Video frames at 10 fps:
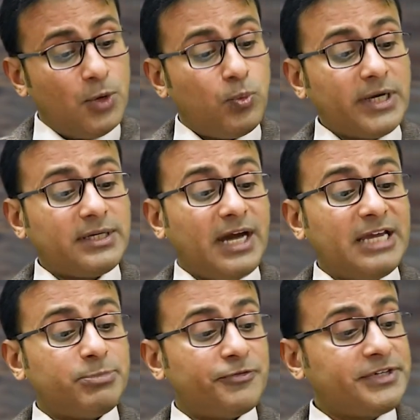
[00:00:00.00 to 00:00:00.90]
what
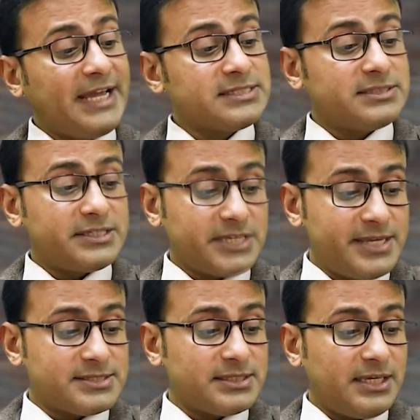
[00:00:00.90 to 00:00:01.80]
type of text this
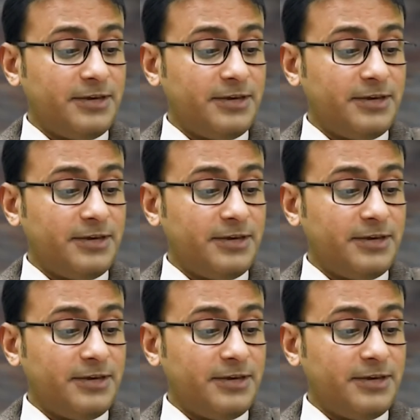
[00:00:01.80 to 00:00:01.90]
is.